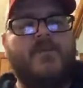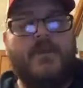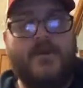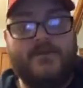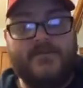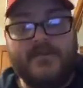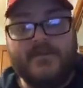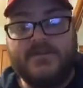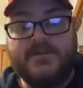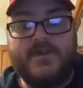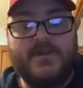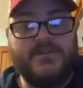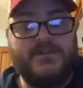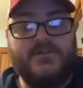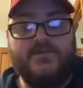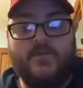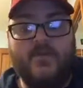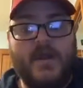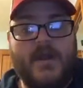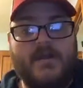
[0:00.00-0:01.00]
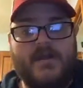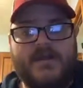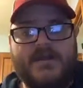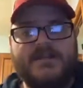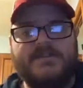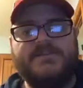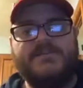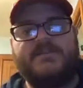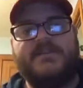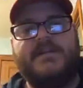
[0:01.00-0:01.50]
First question is, where
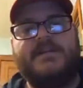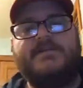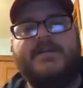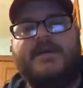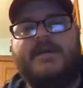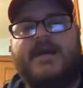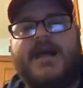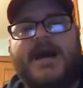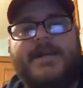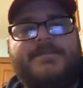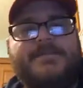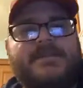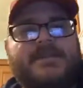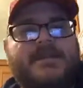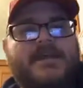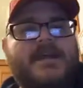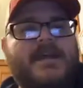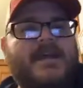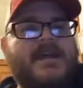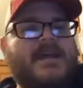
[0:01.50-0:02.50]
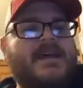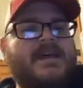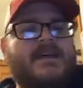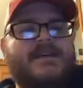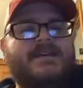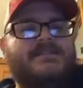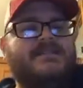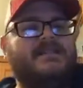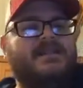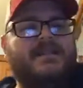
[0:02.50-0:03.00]
is your email opt-in?
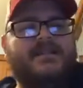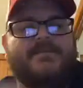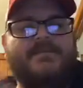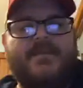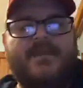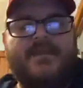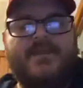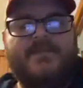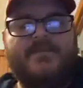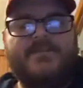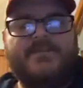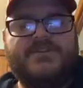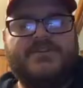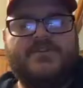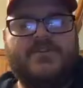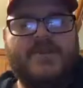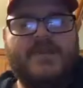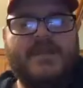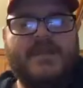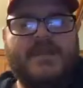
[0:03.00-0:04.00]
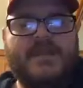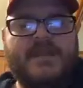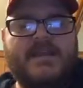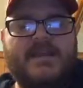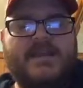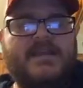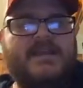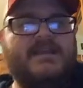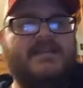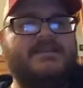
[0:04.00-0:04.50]
Is it on the middle of your
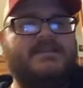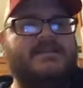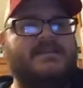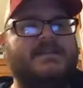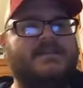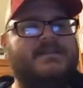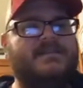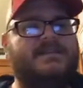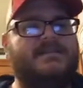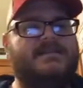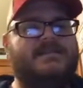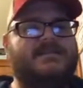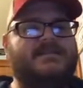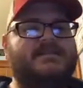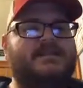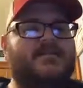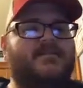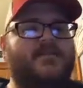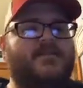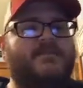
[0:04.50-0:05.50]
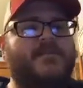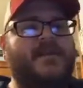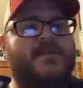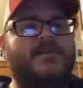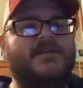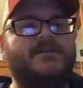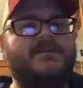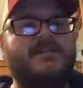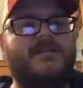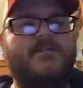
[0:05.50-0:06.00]
screen? Is it somewhere
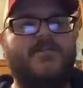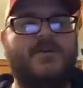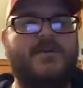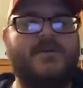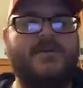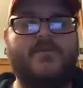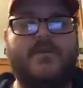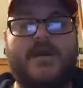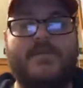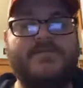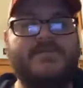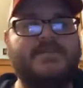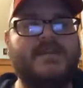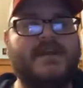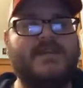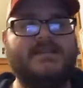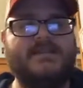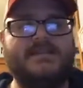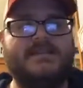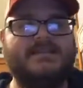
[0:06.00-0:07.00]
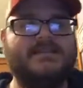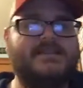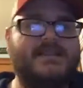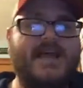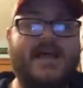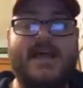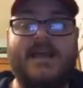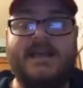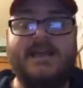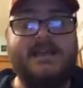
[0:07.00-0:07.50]
buried somewhere on your website? Does it
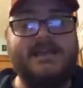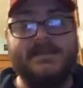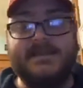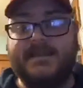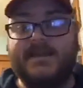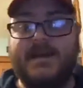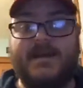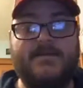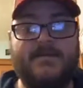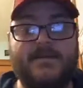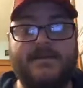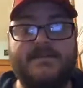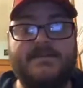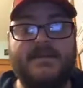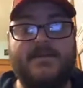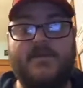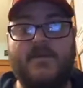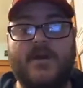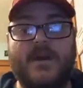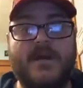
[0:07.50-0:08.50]
slide in? Does it come in somewhere